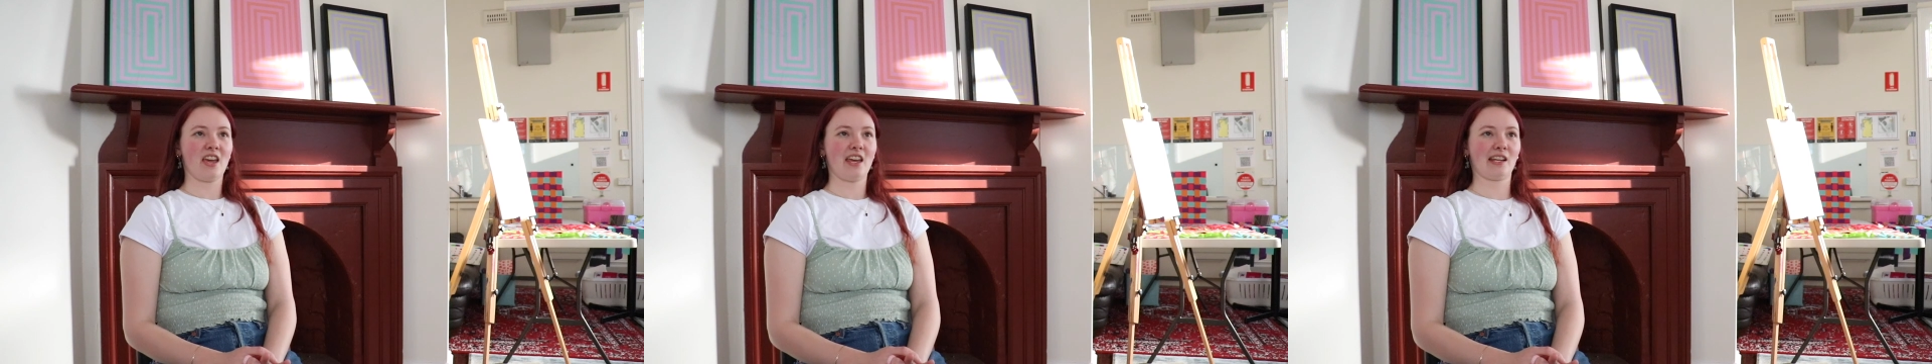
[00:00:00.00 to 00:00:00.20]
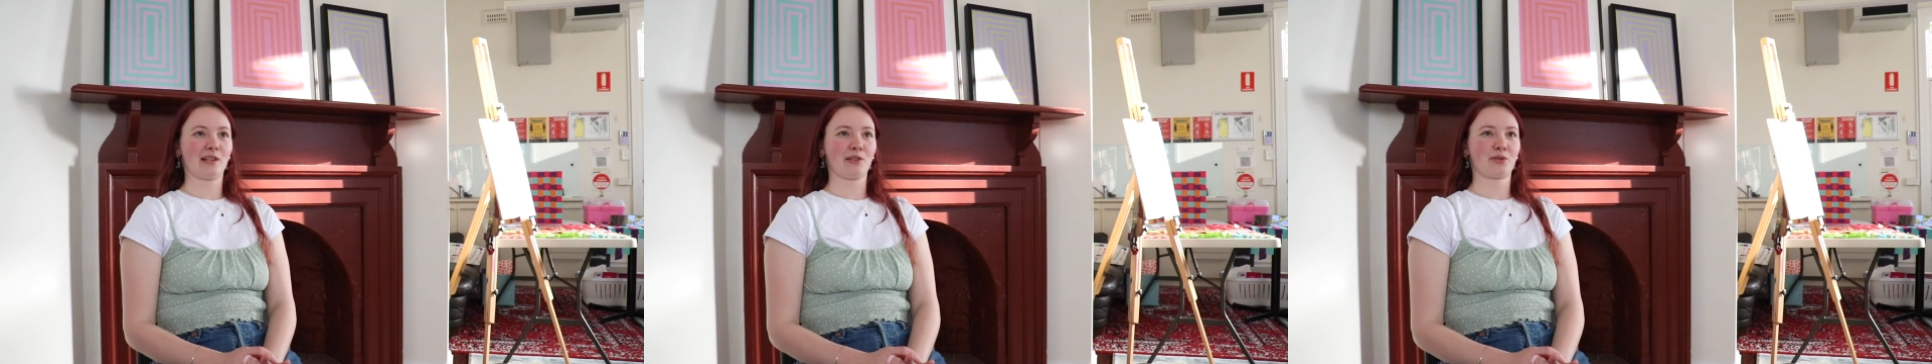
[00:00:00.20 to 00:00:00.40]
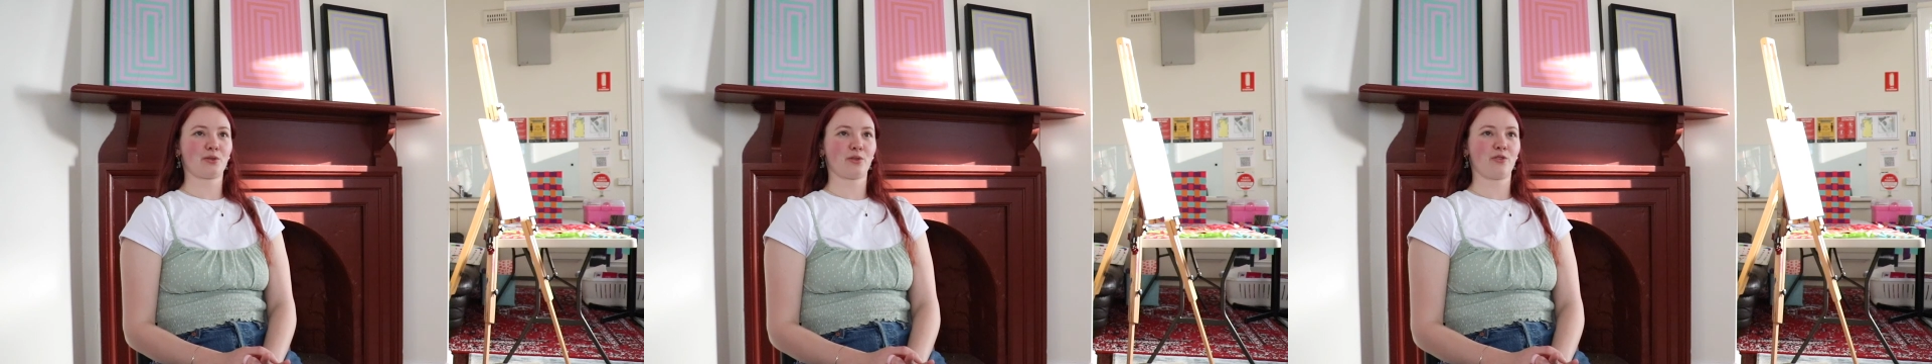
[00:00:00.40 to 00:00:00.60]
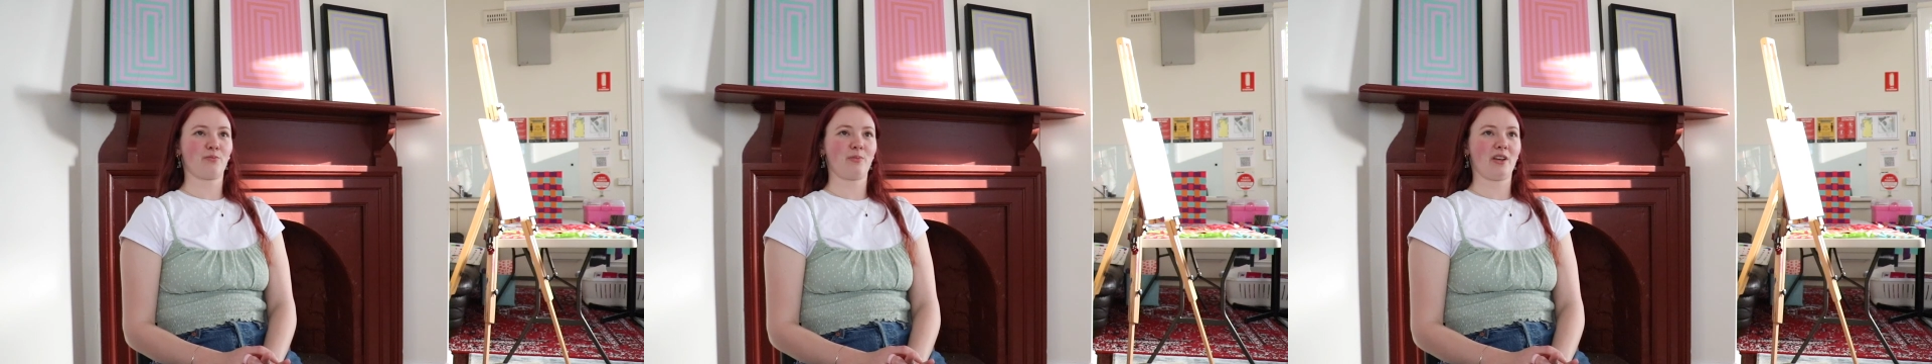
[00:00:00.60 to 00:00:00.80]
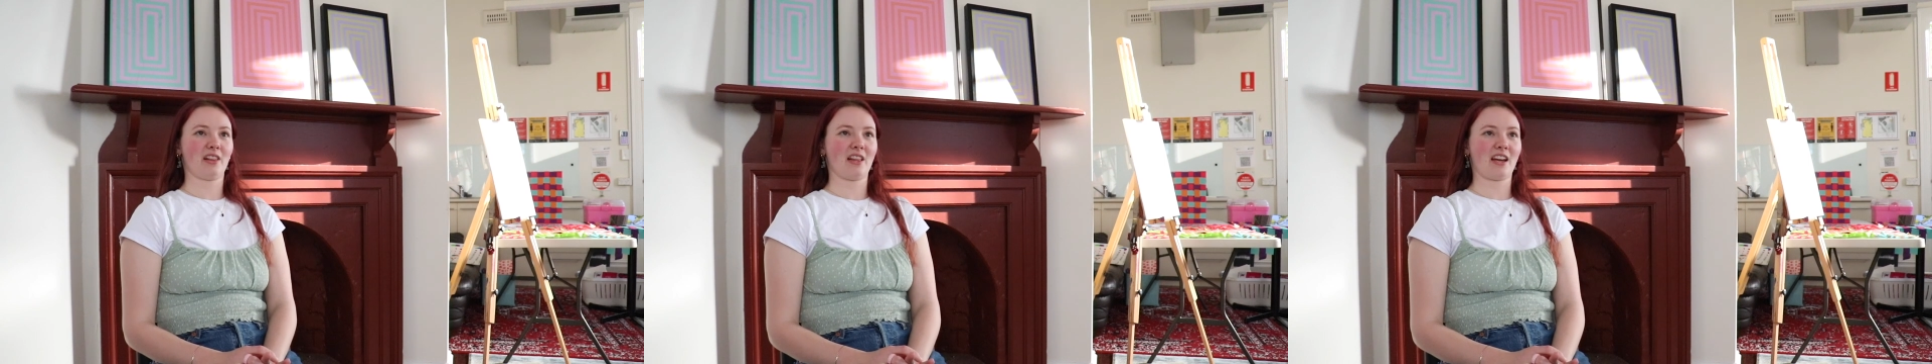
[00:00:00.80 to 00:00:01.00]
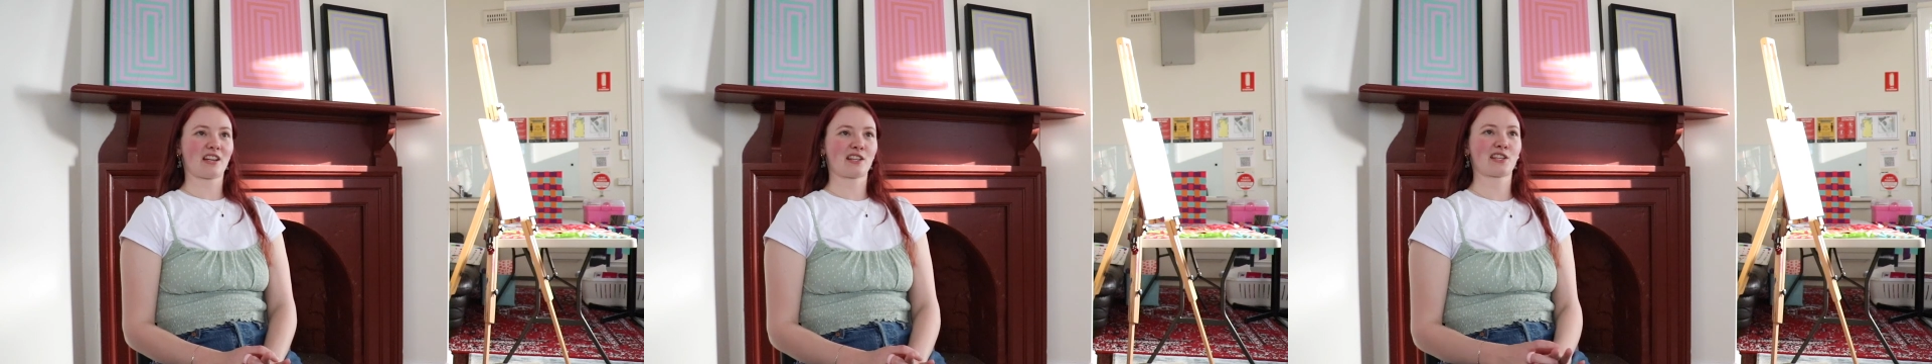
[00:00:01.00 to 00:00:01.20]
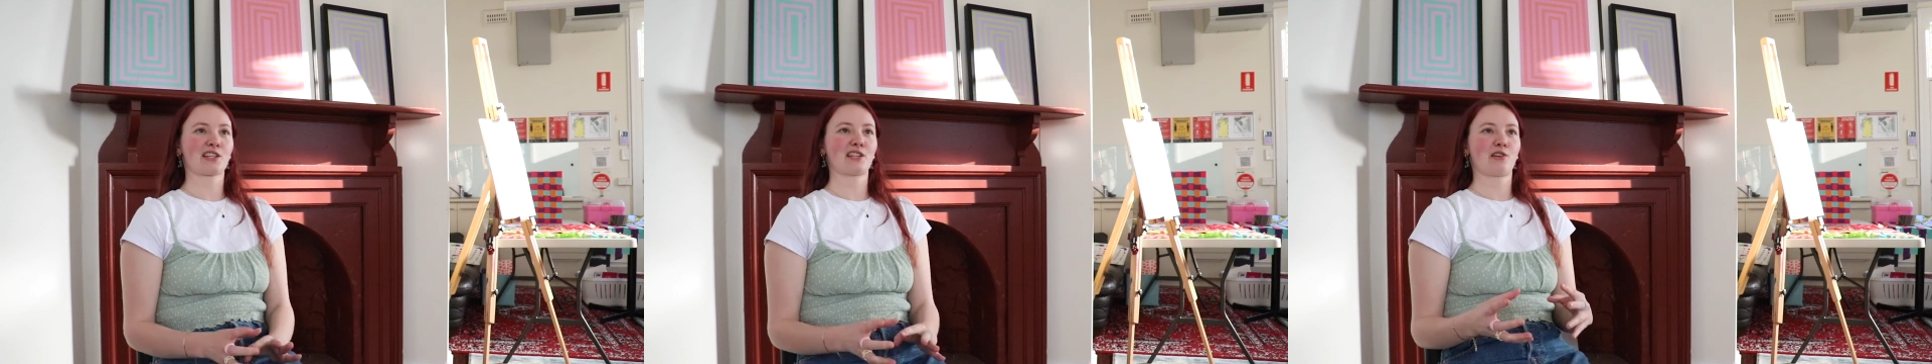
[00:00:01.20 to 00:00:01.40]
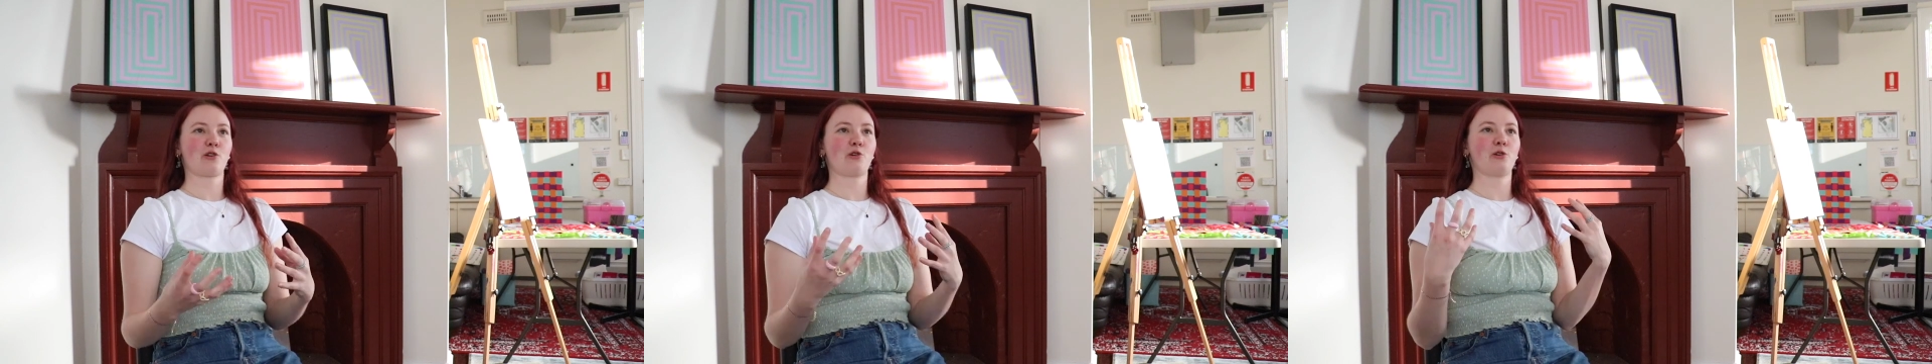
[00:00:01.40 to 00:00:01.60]
it'll sort of be like
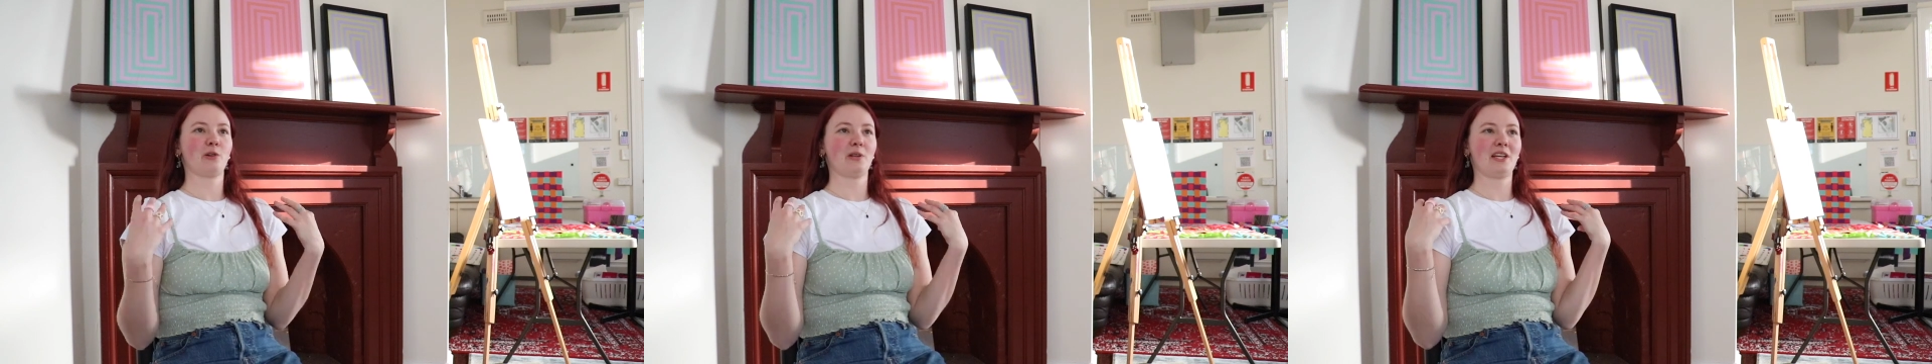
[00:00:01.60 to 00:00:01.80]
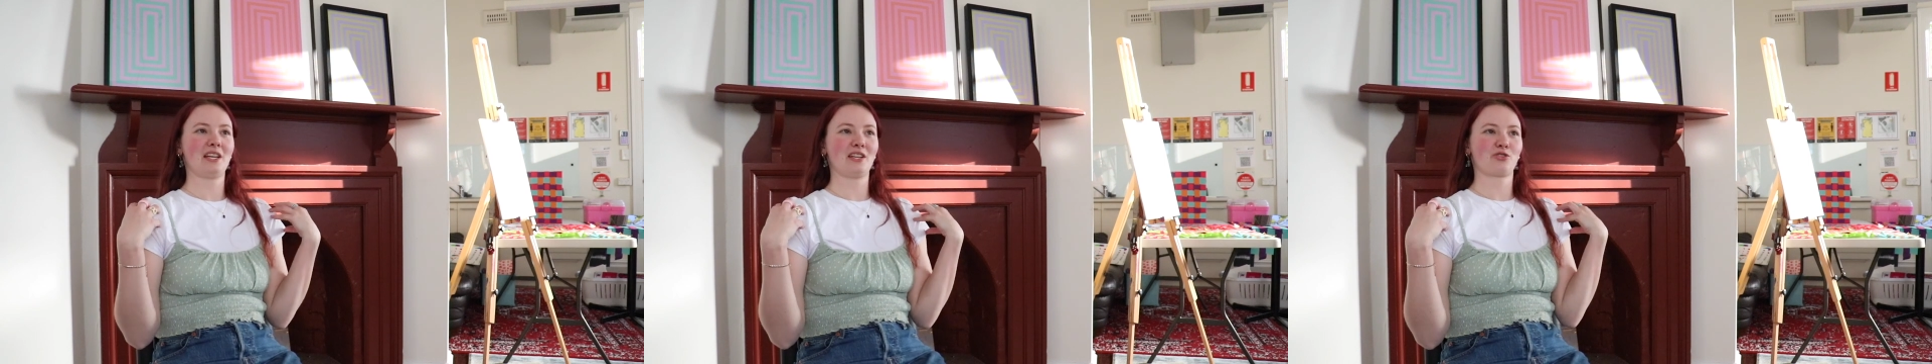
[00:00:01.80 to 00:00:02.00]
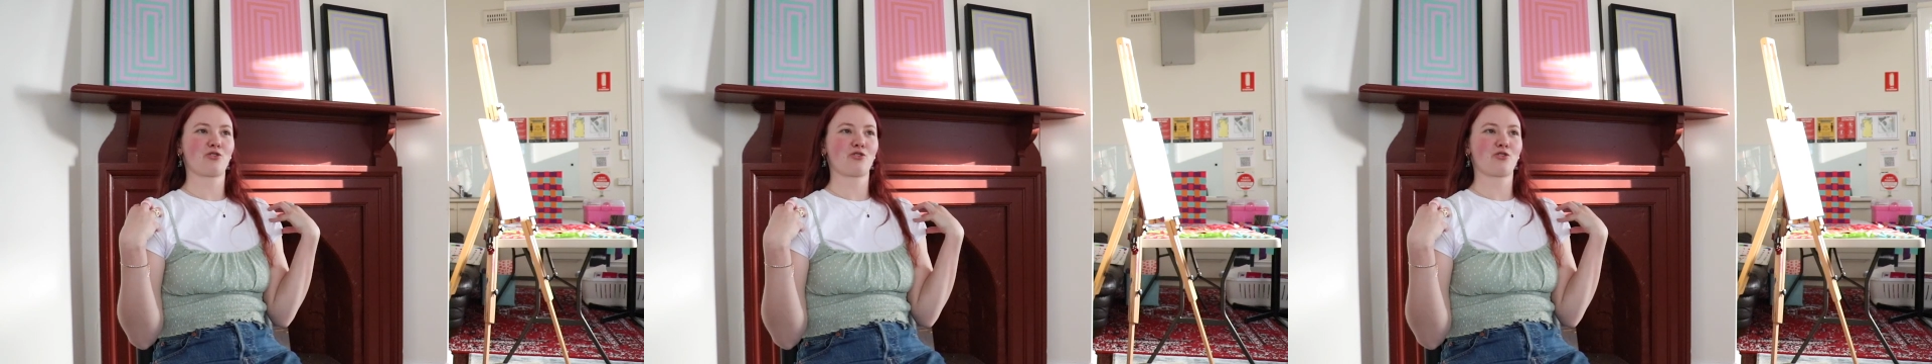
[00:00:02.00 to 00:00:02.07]
slowly